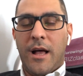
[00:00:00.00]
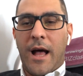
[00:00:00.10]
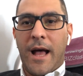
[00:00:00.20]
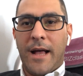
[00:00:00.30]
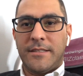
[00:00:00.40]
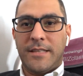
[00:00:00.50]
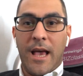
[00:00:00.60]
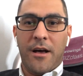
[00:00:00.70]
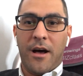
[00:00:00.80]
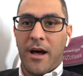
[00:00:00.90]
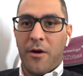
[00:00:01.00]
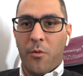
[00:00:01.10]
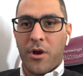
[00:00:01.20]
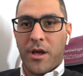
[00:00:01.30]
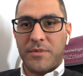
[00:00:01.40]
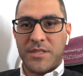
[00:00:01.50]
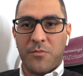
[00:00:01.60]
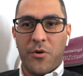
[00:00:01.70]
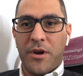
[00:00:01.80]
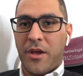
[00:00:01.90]
And yeah, I woke up this
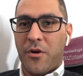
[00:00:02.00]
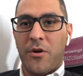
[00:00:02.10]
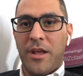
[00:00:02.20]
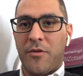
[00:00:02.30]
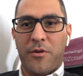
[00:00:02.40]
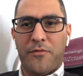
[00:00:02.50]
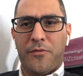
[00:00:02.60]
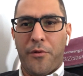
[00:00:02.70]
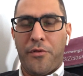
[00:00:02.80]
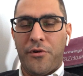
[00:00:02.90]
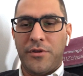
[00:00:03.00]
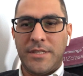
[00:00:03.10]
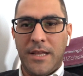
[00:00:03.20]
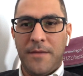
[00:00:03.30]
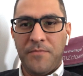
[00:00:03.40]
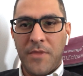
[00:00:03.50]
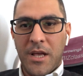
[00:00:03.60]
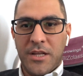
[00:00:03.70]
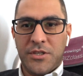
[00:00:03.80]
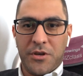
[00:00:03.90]
morning early around 4:30,
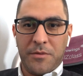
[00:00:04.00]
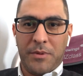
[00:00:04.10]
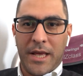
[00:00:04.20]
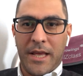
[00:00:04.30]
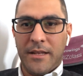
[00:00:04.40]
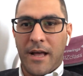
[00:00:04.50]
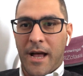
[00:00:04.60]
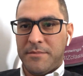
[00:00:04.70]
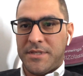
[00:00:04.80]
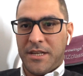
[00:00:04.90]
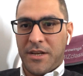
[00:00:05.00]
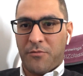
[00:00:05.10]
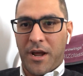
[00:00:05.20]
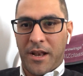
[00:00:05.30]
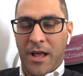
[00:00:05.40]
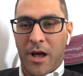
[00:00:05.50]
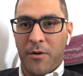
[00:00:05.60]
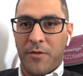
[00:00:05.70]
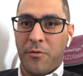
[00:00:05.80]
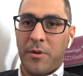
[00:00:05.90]
took a plane. I'm sitting right now,
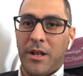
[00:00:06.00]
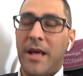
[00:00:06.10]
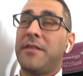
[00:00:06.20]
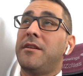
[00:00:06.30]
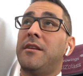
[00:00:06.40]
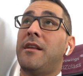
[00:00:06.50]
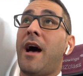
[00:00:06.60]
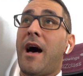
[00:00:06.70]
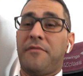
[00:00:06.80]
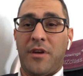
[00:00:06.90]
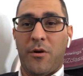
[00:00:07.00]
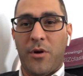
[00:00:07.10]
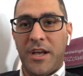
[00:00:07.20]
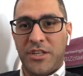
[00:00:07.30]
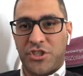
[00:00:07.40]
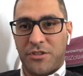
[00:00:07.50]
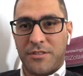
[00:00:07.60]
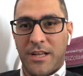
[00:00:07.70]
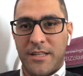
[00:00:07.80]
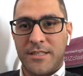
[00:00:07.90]
and we will land in half an hour in
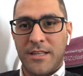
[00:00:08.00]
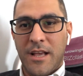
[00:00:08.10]
Stuttgart,